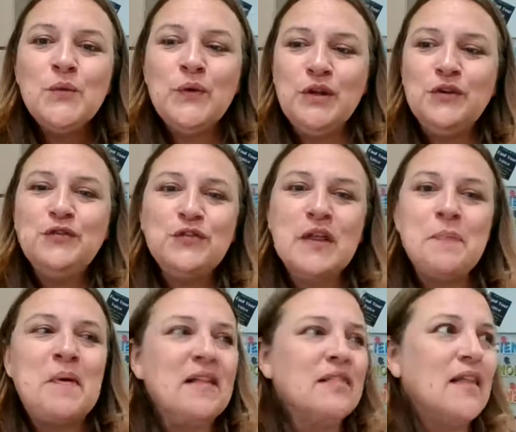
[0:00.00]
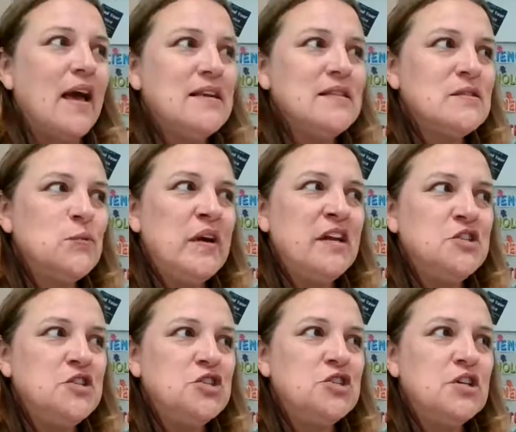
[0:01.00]
when you flip a light
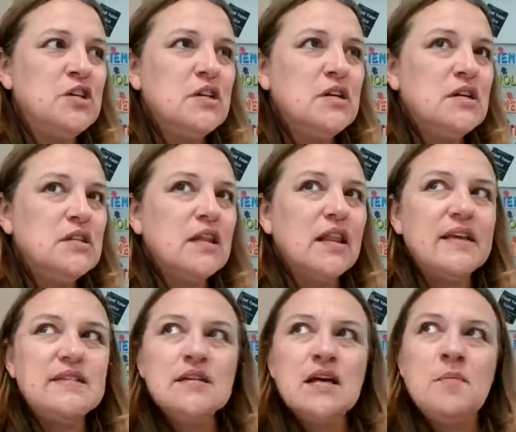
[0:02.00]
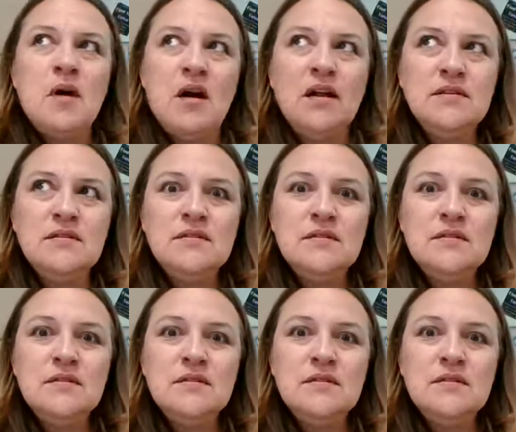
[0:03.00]
switch, the lights come on?